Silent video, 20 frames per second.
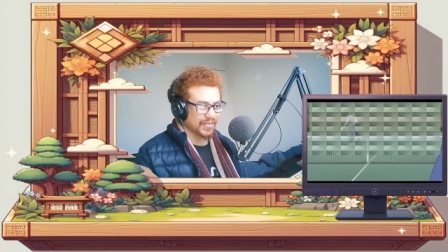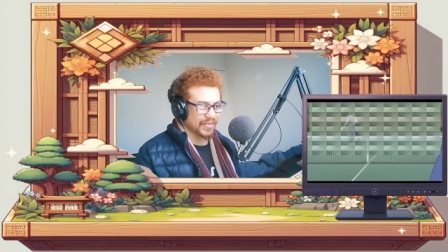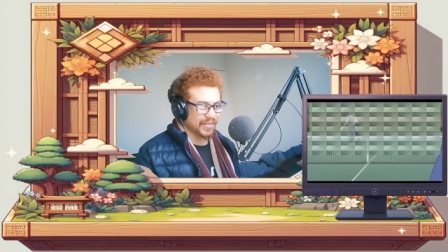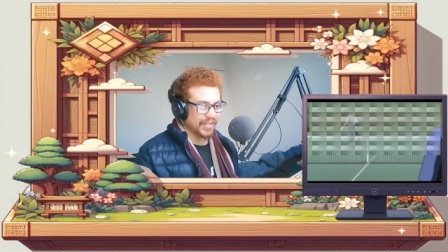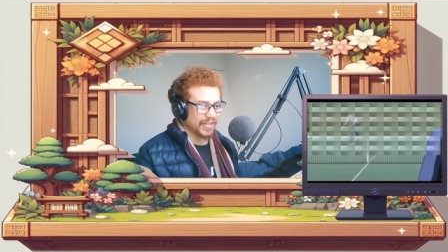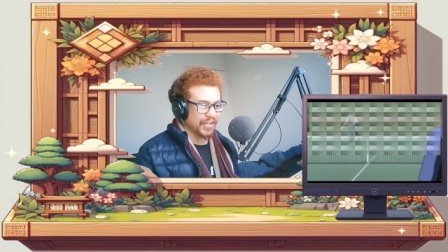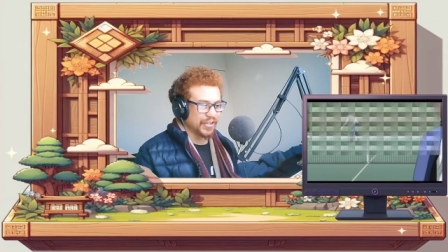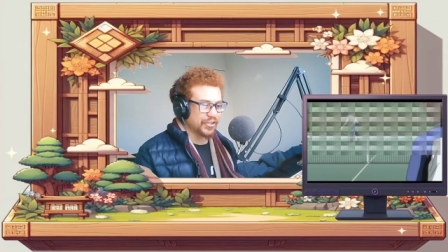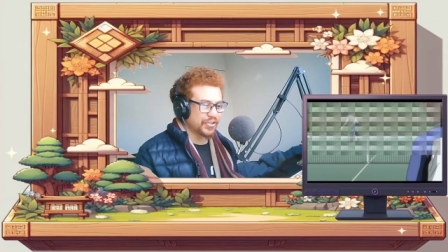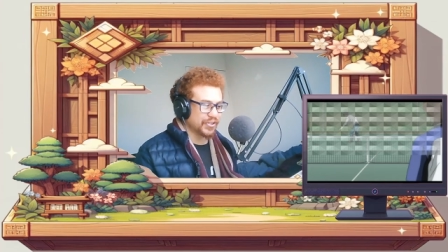
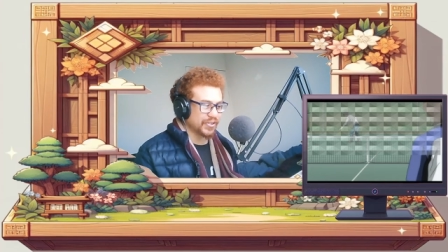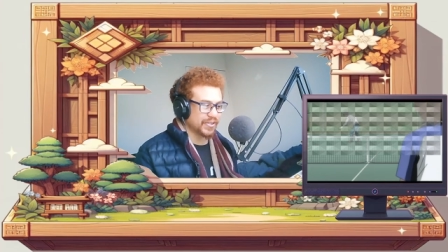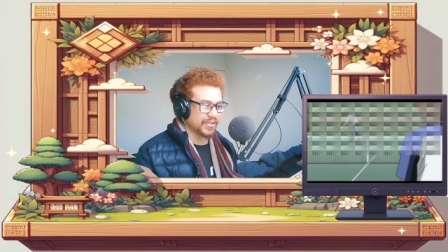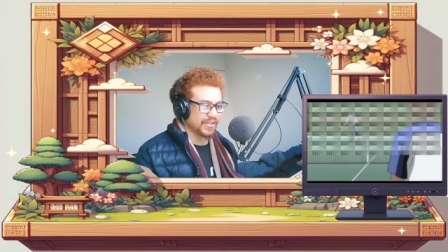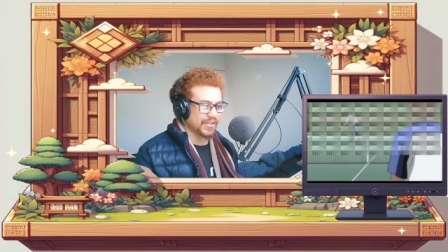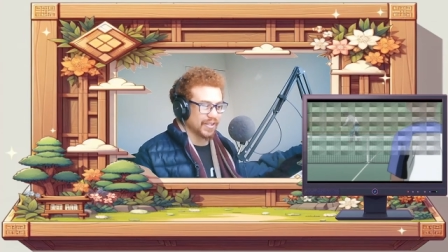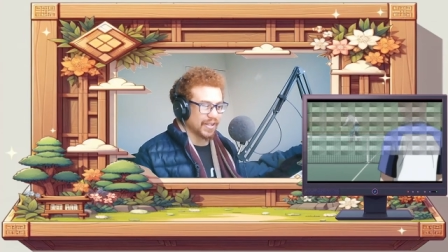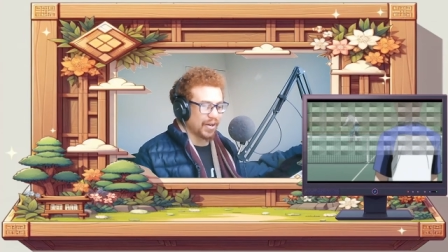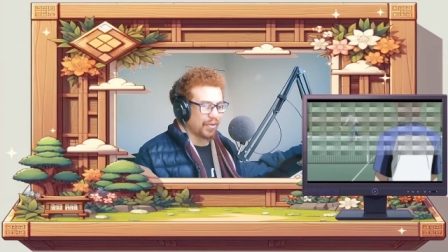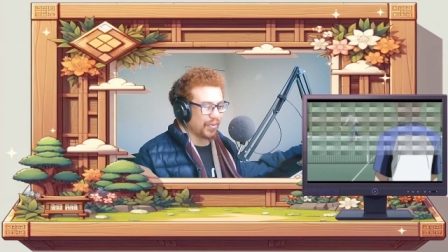
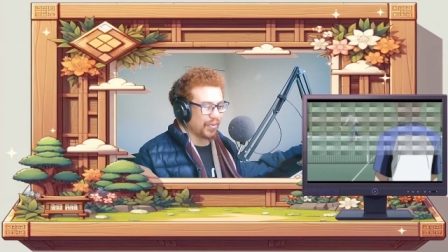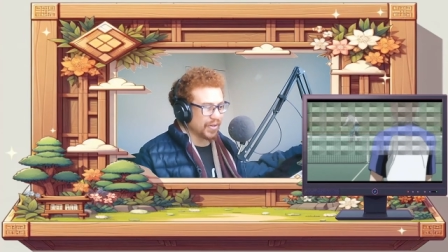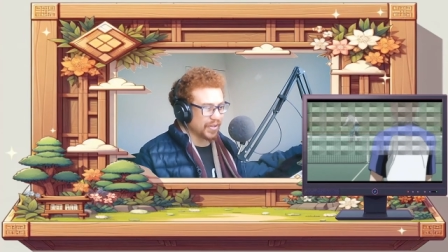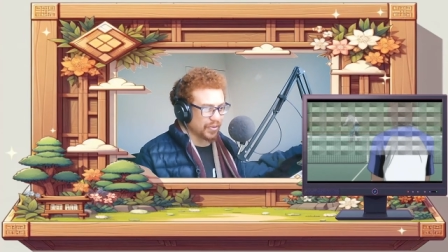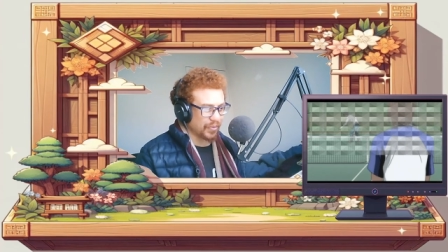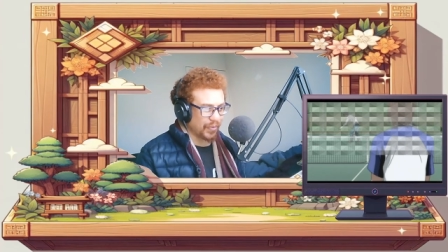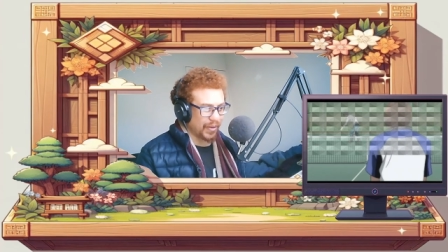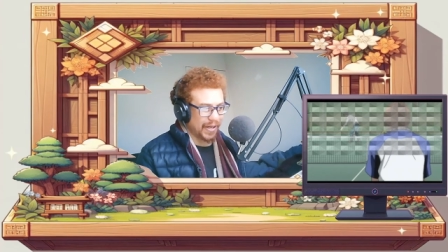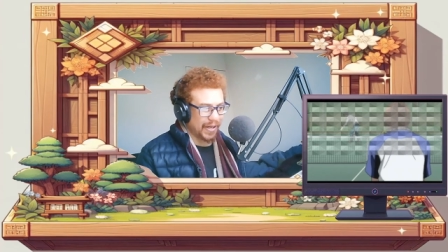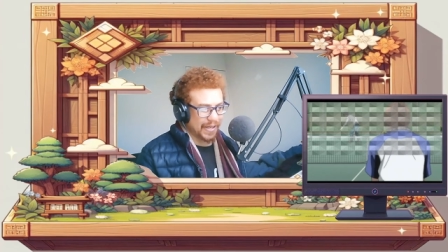Interesting. I
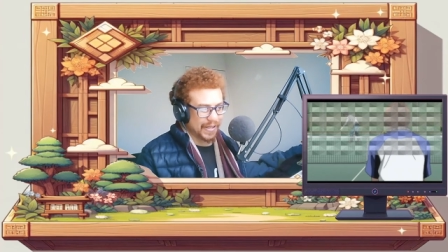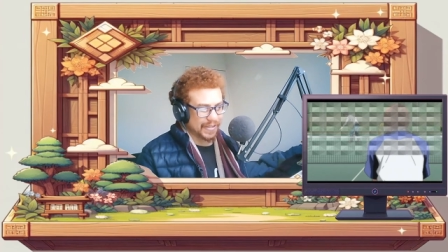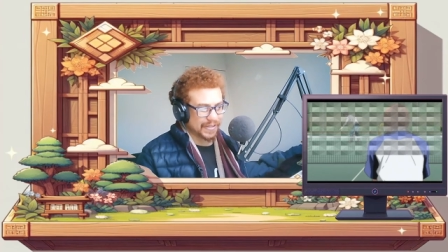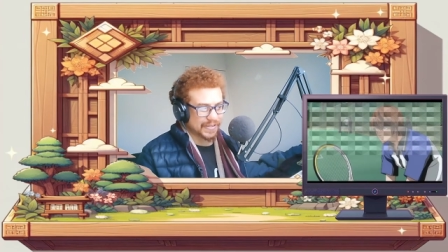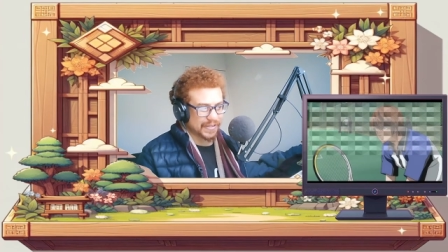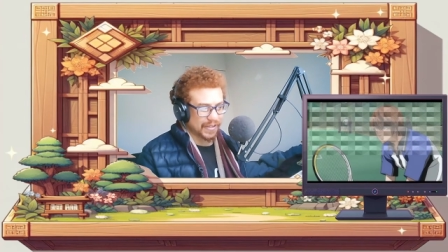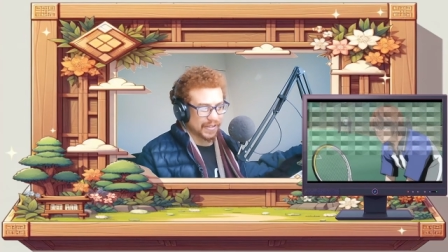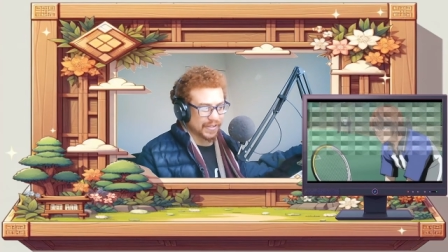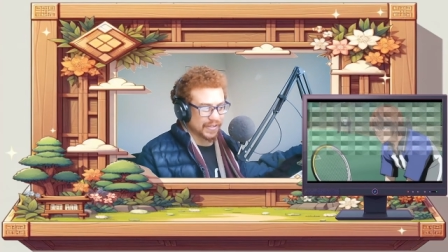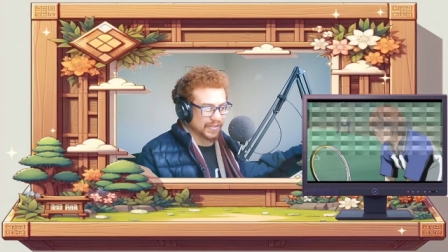wonder why a
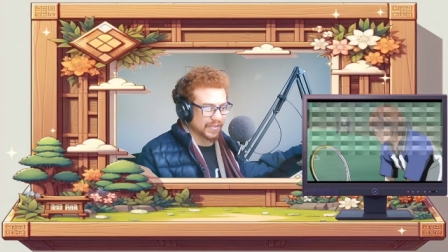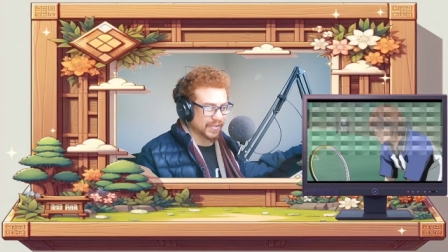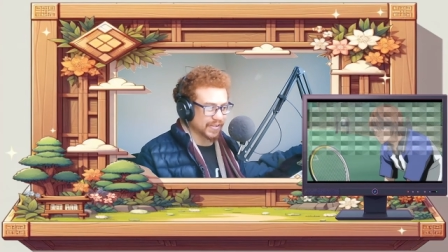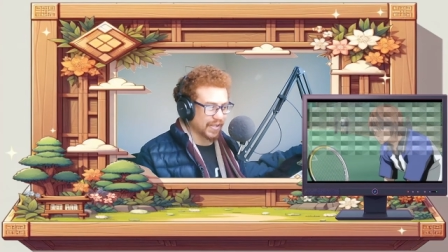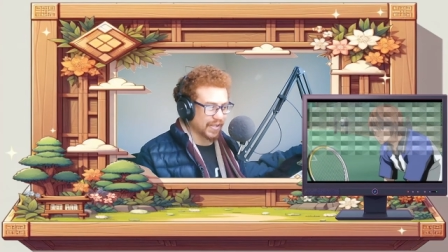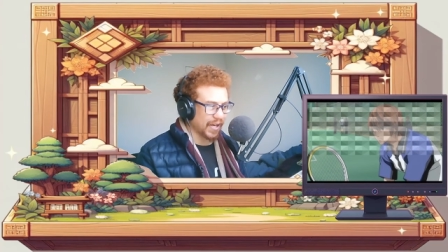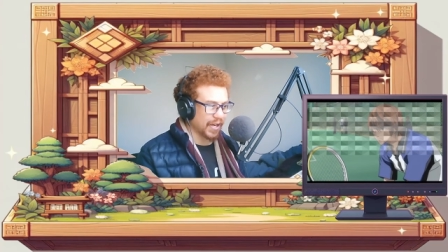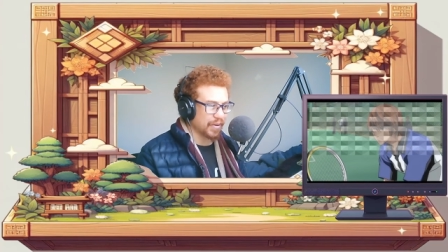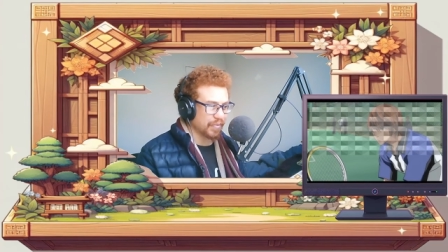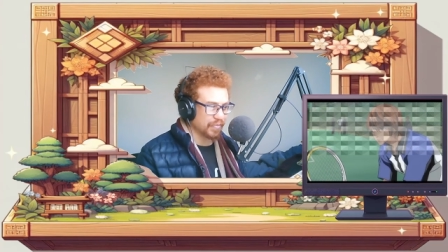tennis
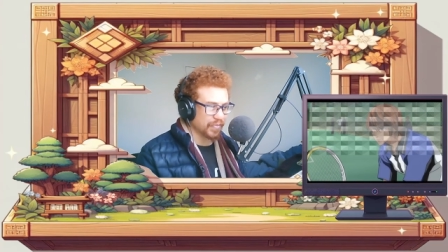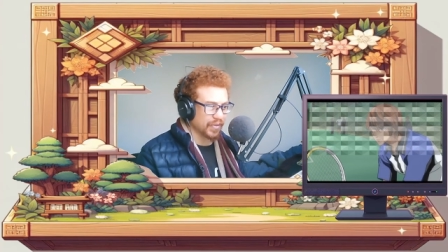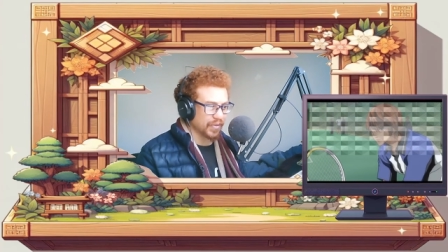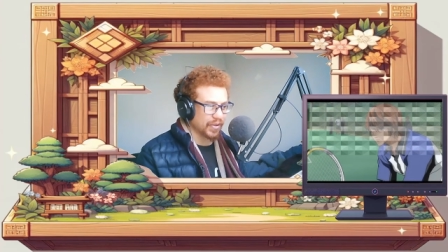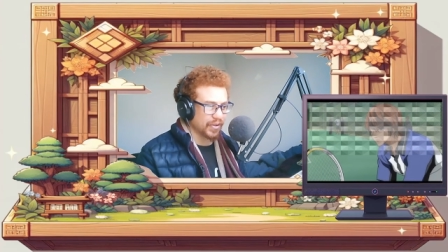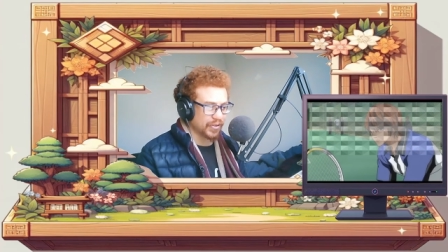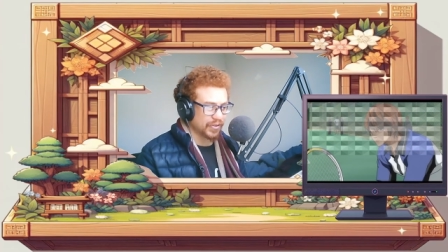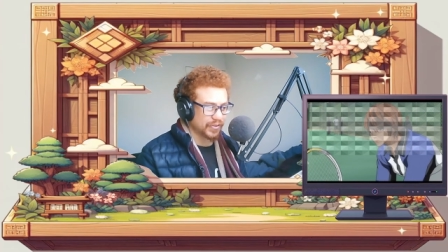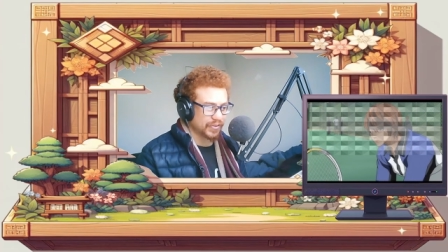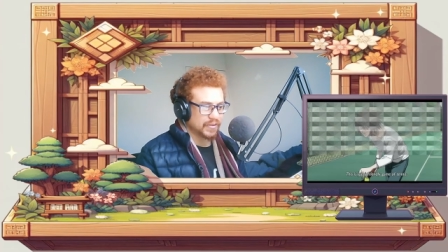game,
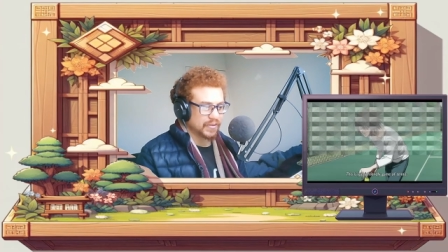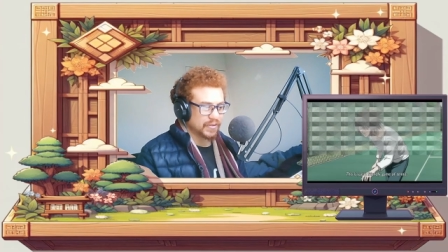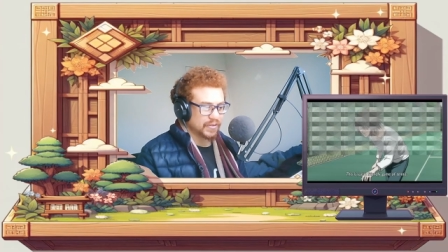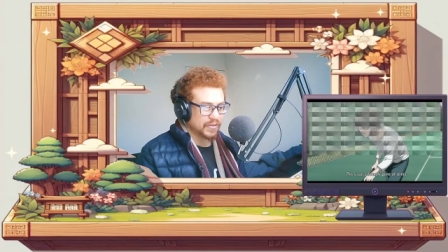though.